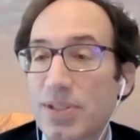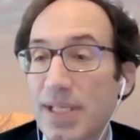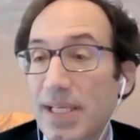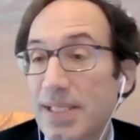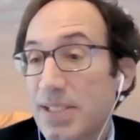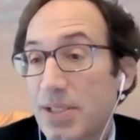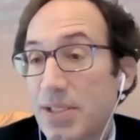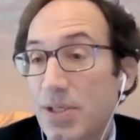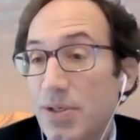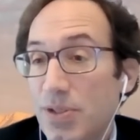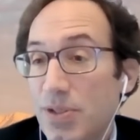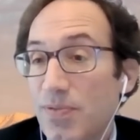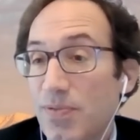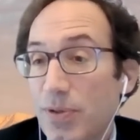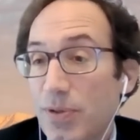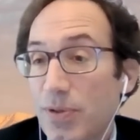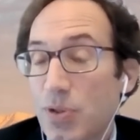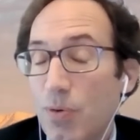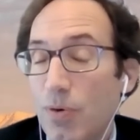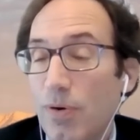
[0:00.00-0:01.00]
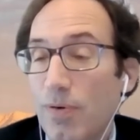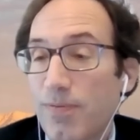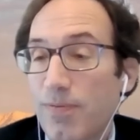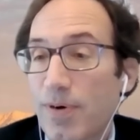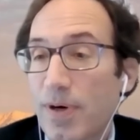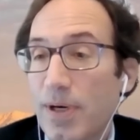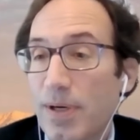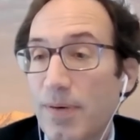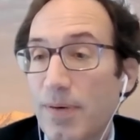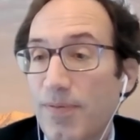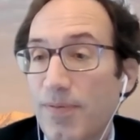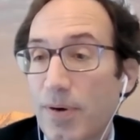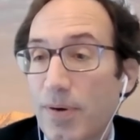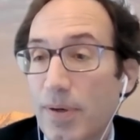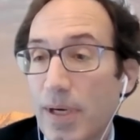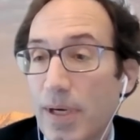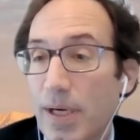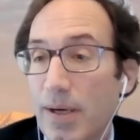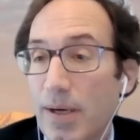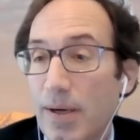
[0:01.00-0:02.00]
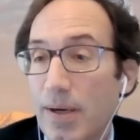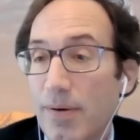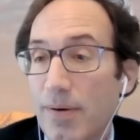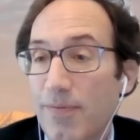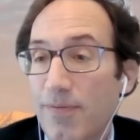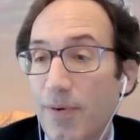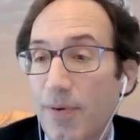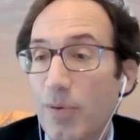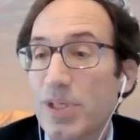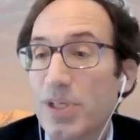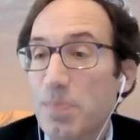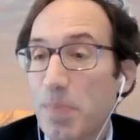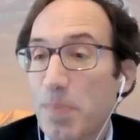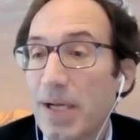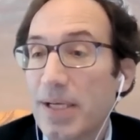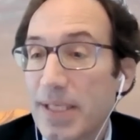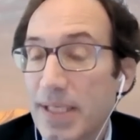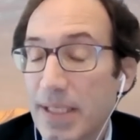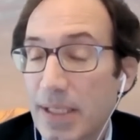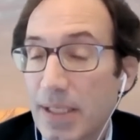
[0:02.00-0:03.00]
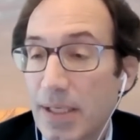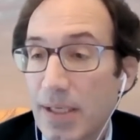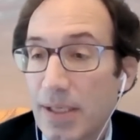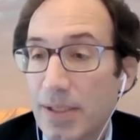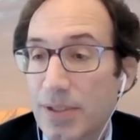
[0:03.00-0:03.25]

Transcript: that's a useful tool for responding